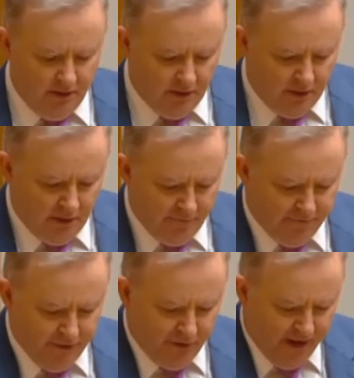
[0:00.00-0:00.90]

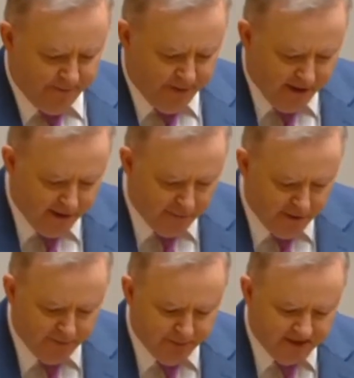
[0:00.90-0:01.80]
of the Great Barrier
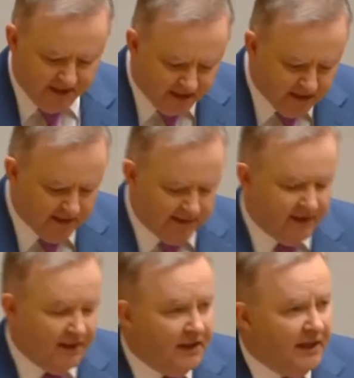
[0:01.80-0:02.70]
Reef, particularly
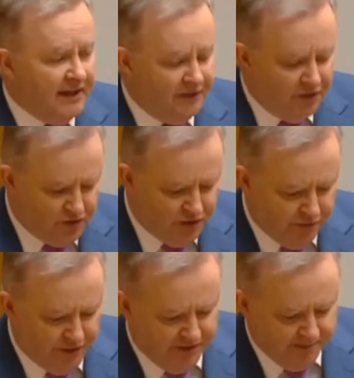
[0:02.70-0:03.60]
in the
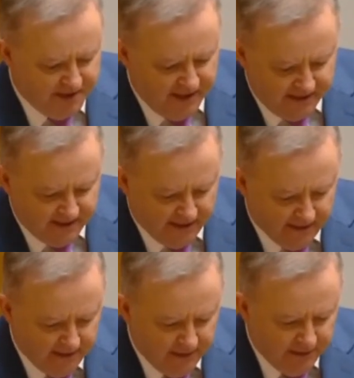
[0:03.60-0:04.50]
tourism sector.
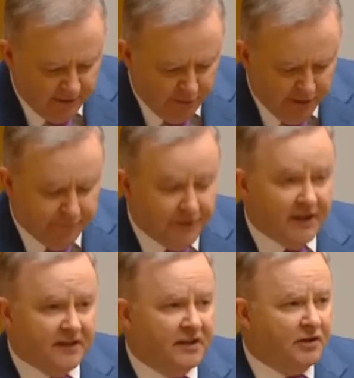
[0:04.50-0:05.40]
The reef
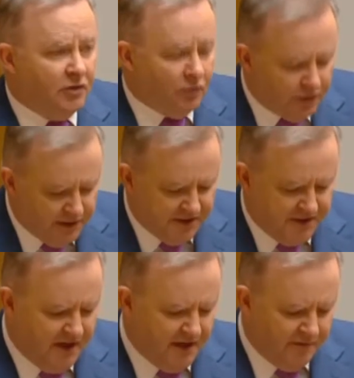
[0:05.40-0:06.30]
is a
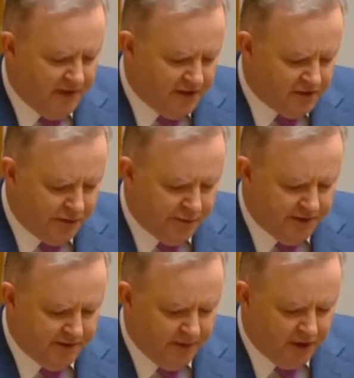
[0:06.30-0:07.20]
cornerstone of our
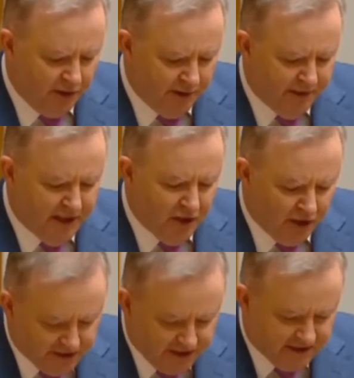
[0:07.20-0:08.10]
tourism economy,
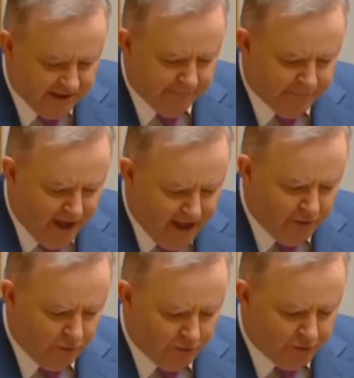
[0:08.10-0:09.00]
not just in far
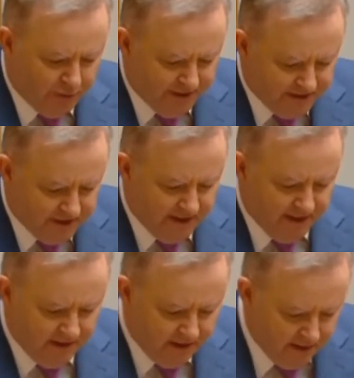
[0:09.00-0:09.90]
north
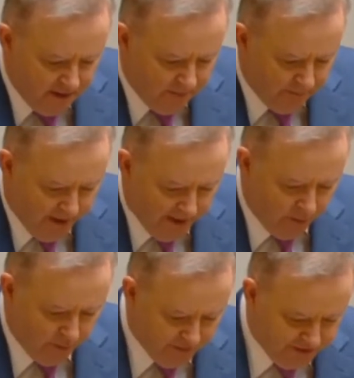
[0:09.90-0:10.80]
Queensland, but
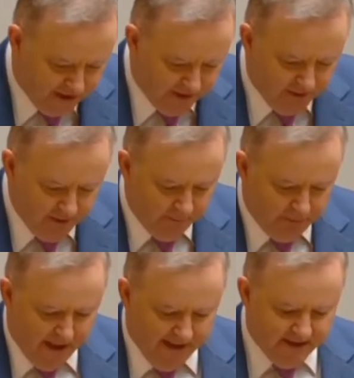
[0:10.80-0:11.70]
also
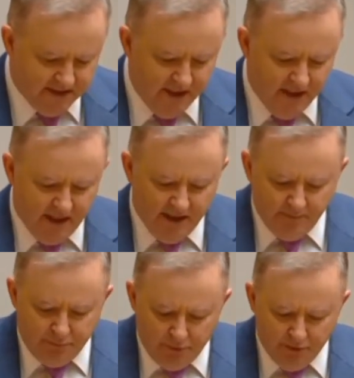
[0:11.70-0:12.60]
plays an
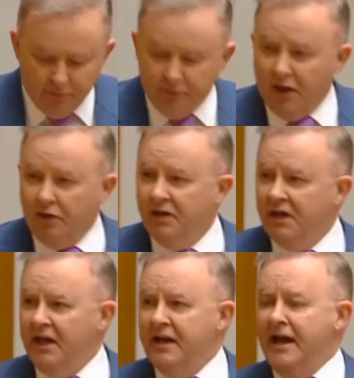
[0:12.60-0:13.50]
important
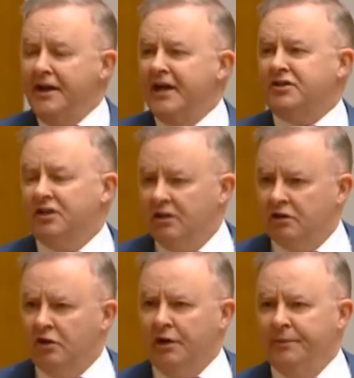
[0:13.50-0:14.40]
role in our national
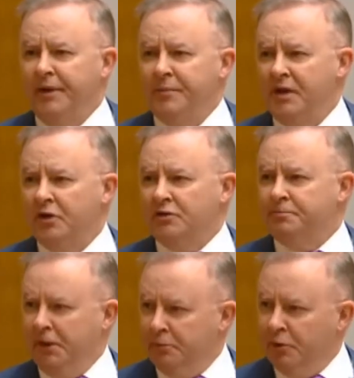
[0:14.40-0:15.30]
economy because
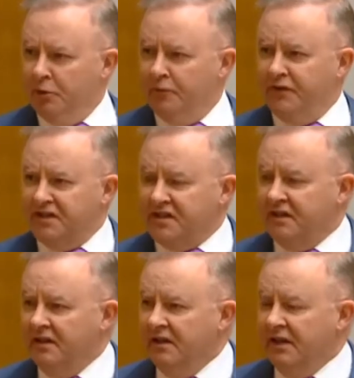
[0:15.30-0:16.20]
people who
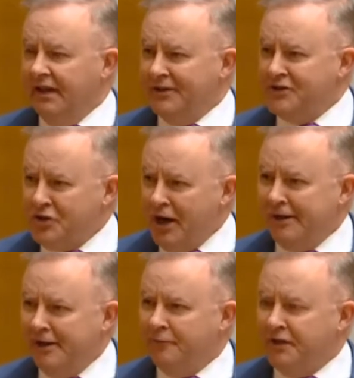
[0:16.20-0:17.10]
visit
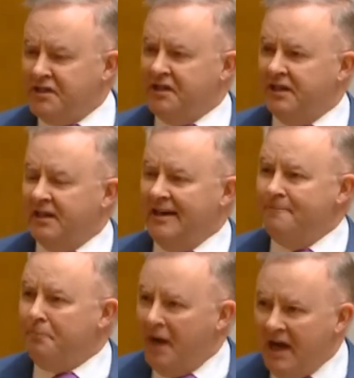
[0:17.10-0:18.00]
Australia visit it
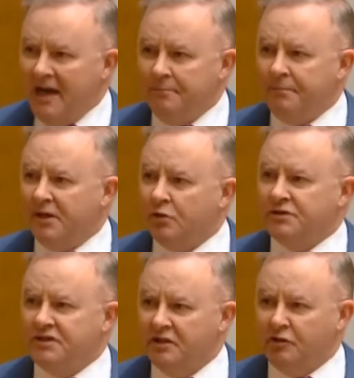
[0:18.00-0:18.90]
in part
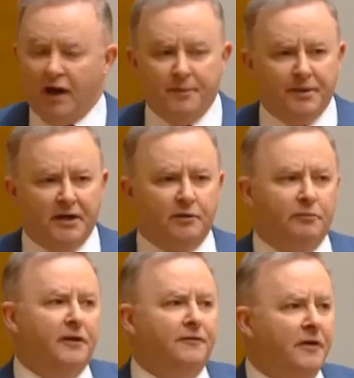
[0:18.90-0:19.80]
because of the Great Barrier
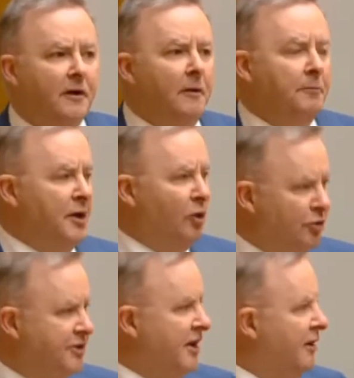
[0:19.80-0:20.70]
Reef, but
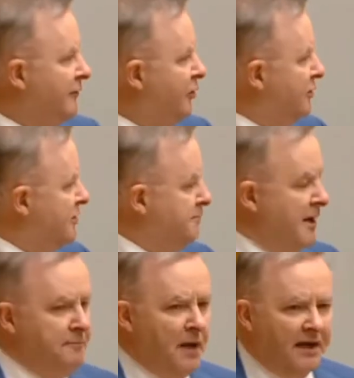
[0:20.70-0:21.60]
also, of course,
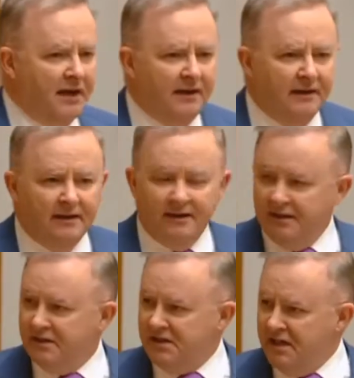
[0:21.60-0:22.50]
spend money
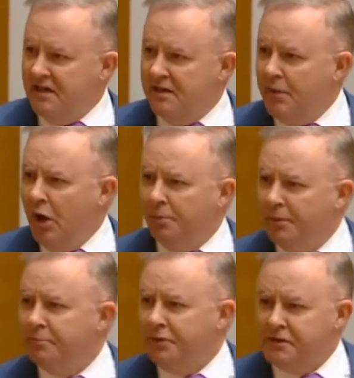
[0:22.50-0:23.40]
in Sydney,
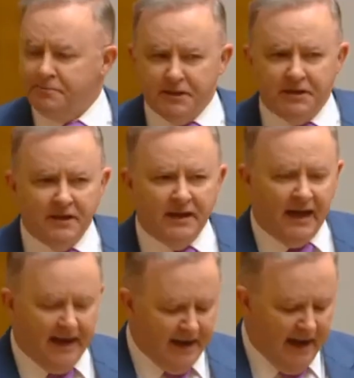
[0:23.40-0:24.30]
Melbourne, Brisbane
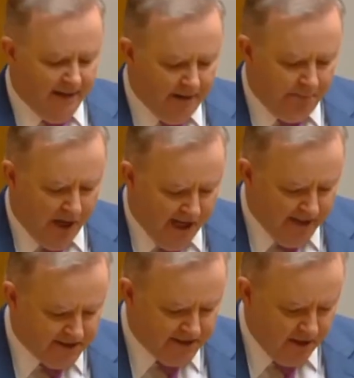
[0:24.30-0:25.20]
and other
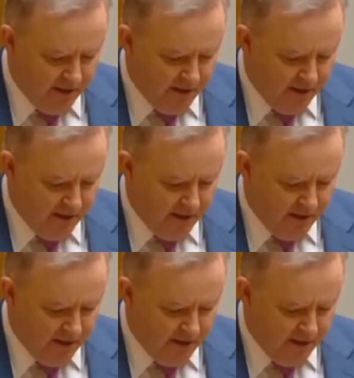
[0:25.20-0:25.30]
parts